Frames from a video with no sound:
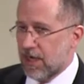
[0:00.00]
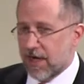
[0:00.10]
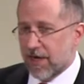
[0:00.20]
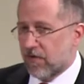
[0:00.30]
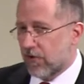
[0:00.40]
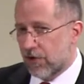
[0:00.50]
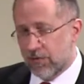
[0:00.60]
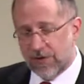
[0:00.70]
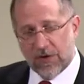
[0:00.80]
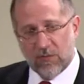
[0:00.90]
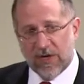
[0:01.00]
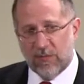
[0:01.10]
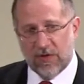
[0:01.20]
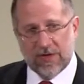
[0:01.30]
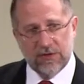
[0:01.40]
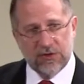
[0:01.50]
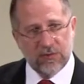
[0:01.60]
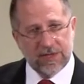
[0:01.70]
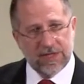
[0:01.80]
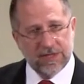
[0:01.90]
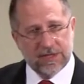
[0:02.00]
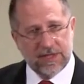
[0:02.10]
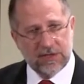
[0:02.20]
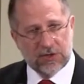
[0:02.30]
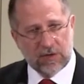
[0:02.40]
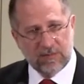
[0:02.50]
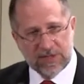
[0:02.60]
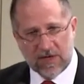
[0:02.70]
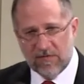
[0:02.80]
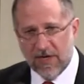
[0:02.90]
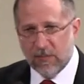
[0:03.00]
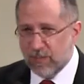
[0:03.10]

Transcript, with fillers: Uh, and I've heard you know, people that are doing this in terms of